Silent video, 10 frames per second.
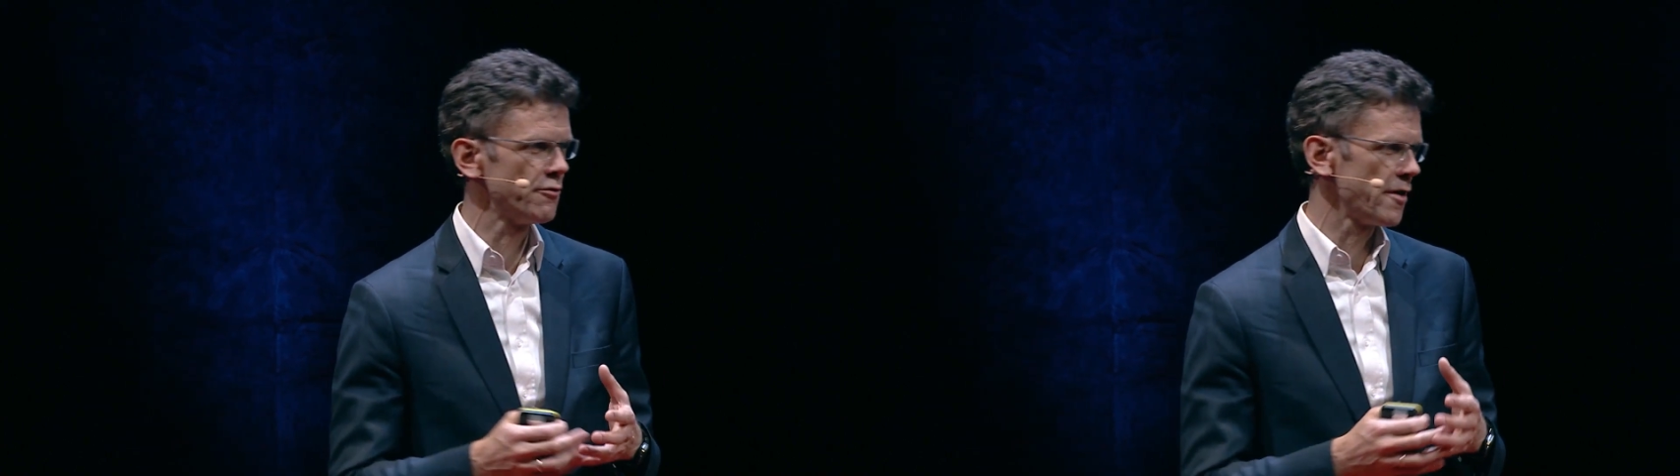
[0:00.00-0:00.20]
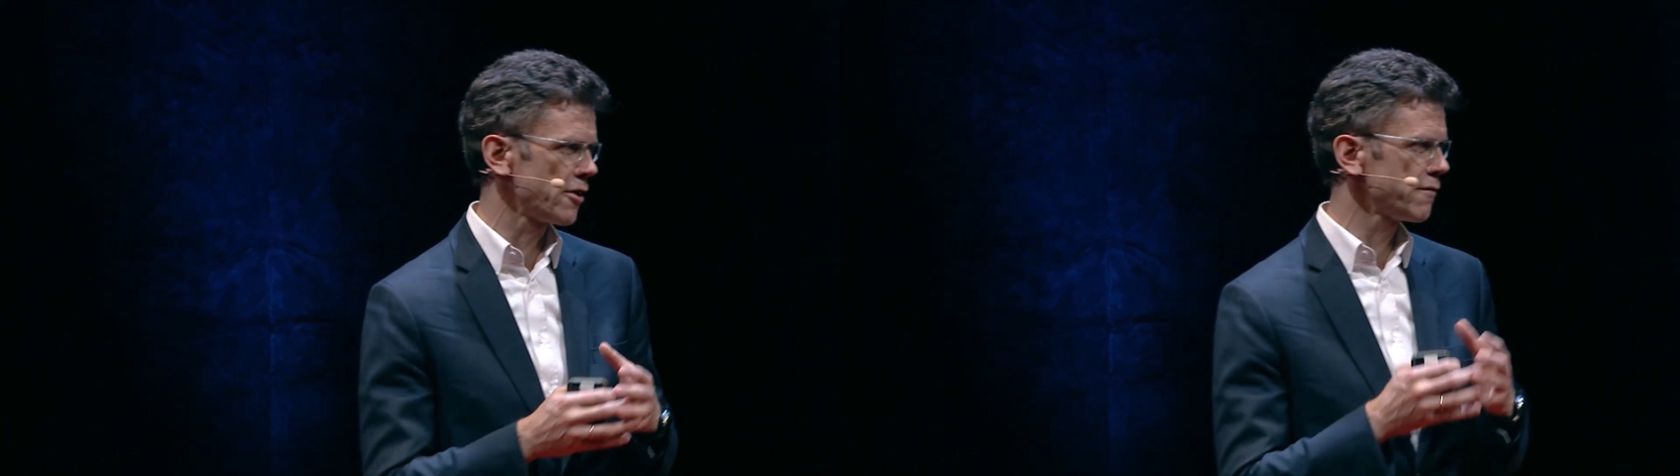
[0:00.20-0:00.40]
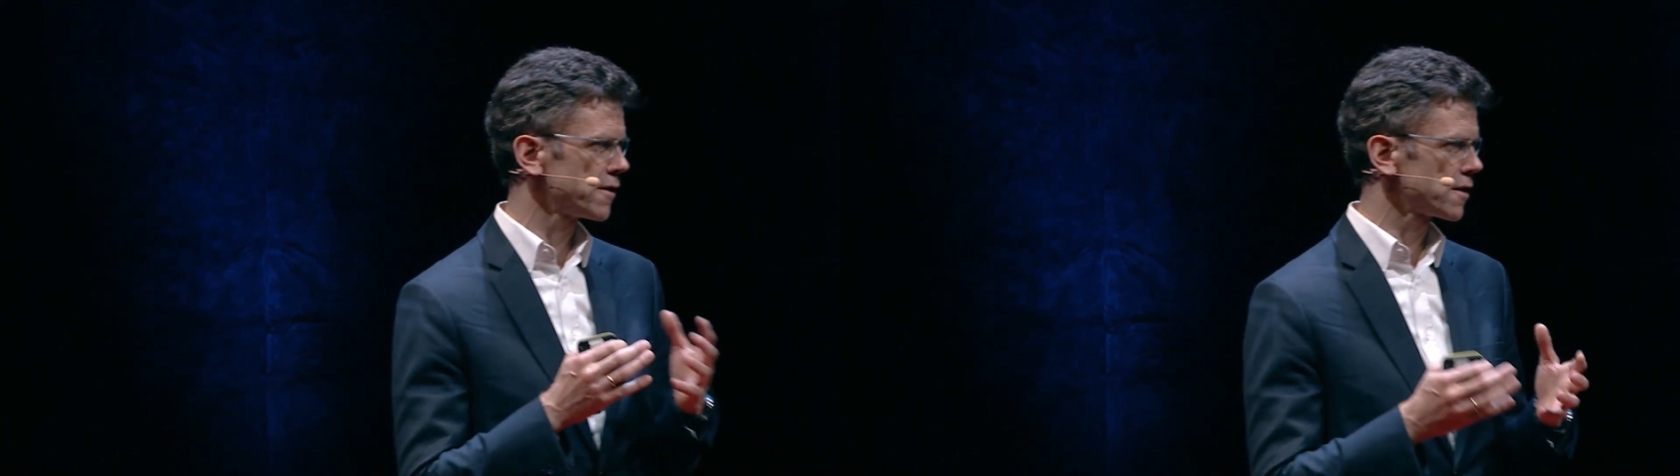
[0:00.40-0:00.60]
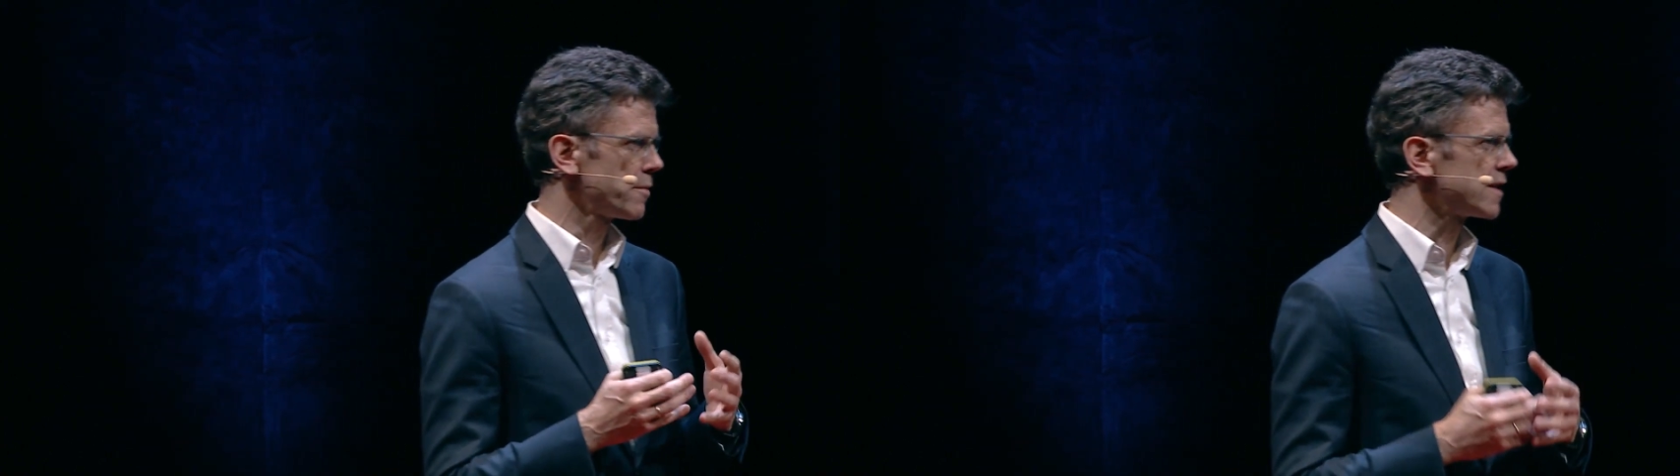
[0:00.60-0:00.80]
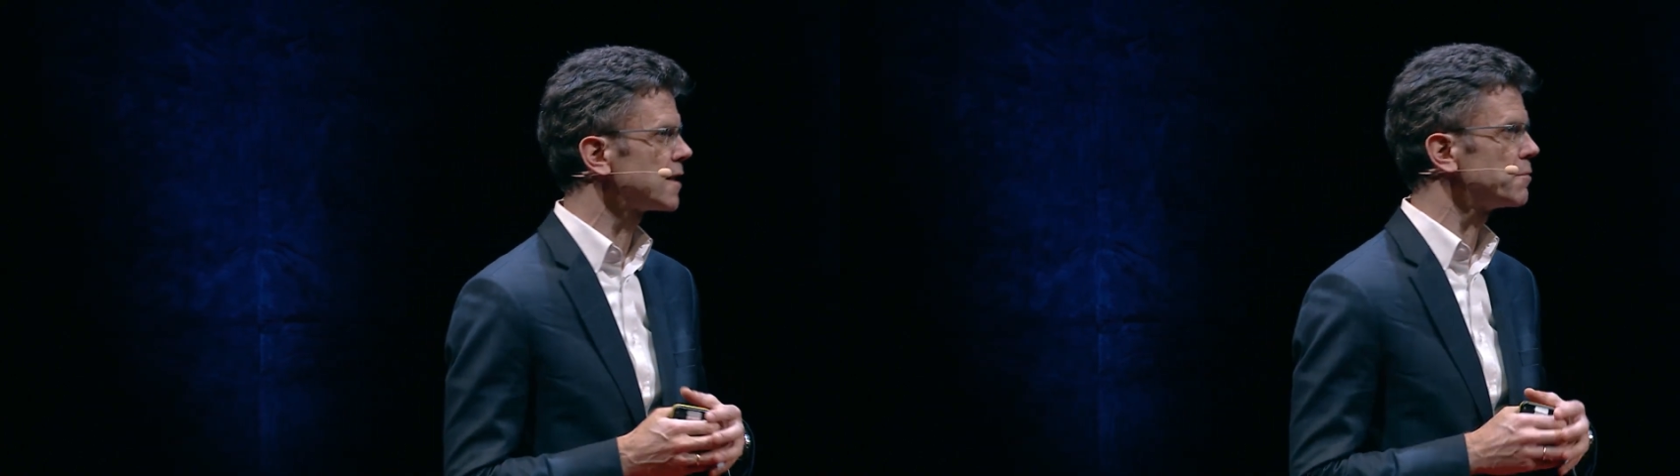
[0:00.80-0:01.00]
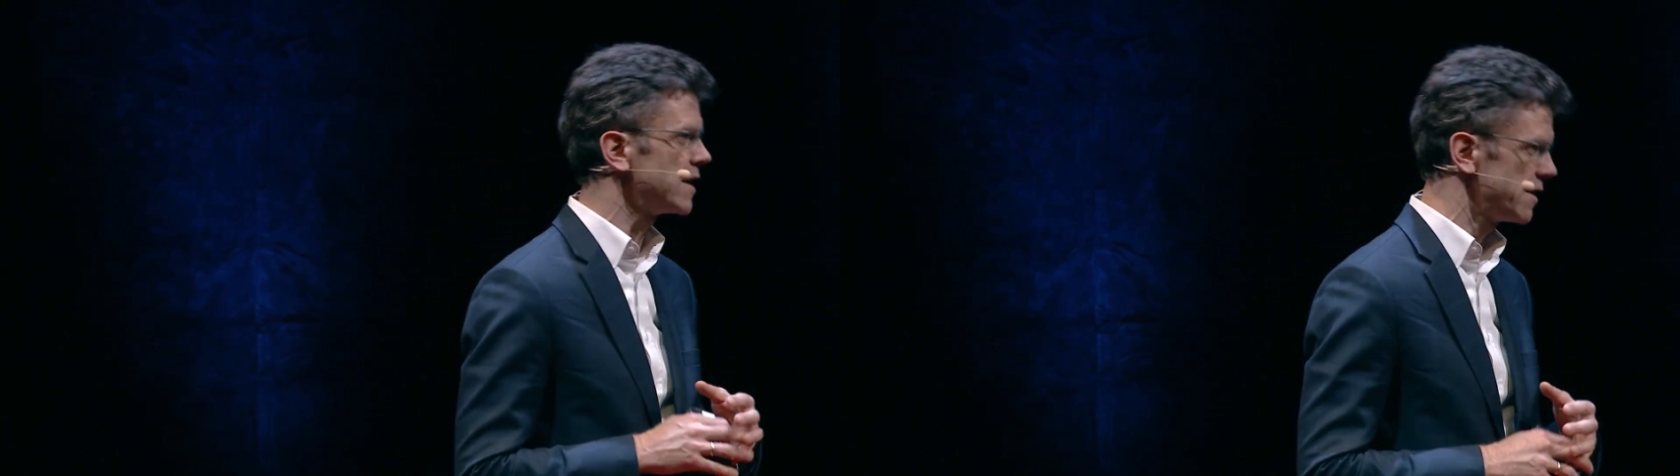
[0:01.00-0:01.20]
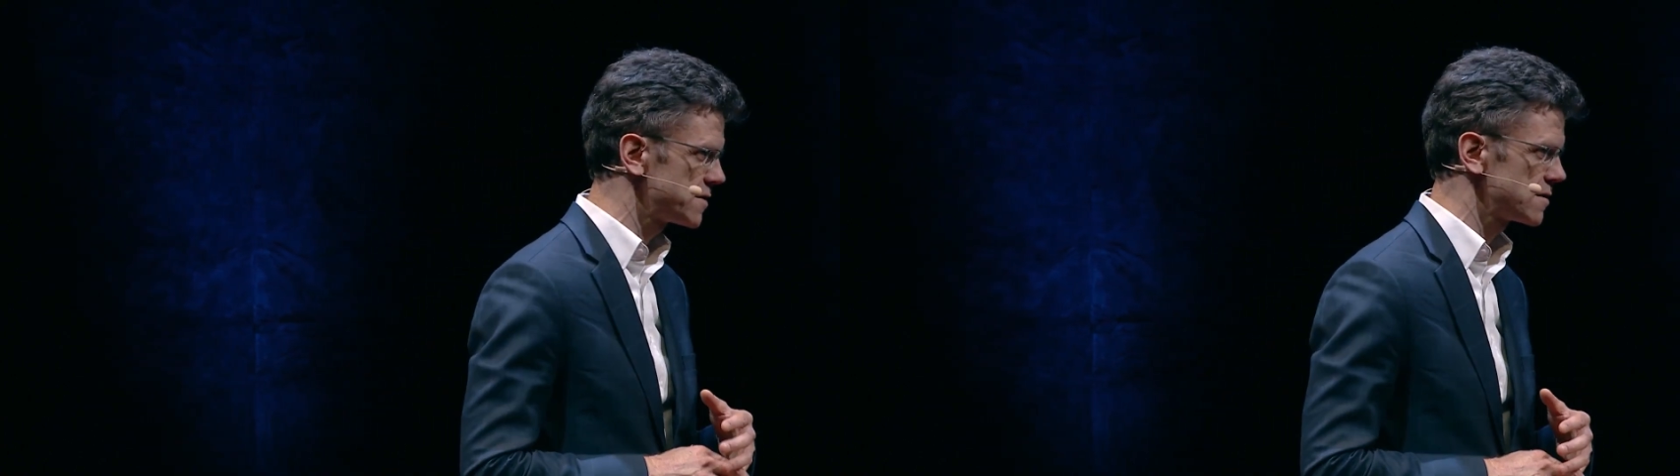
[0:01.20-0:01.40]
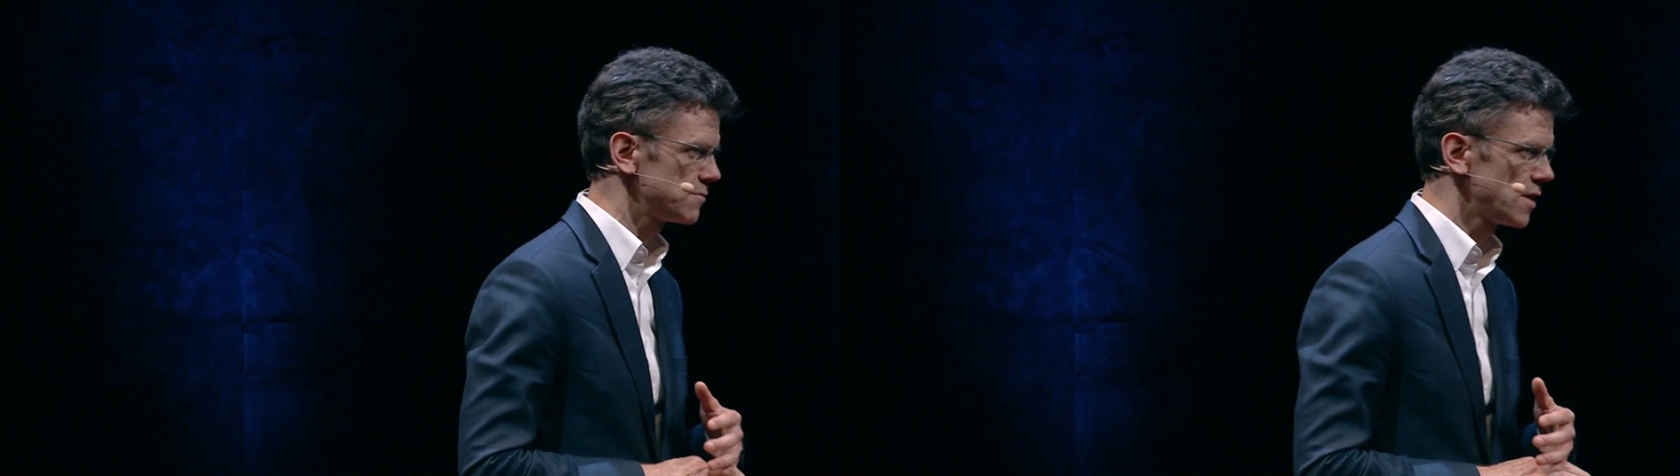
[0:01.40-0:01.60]
very fundamental
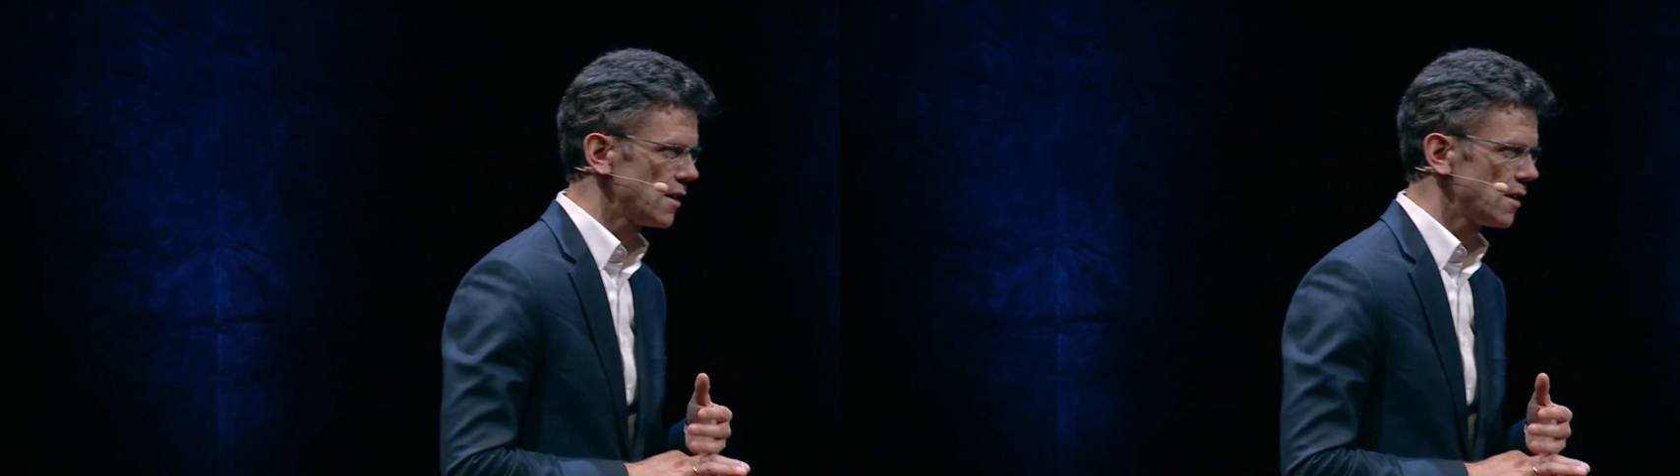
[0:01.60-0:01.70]
beliefs.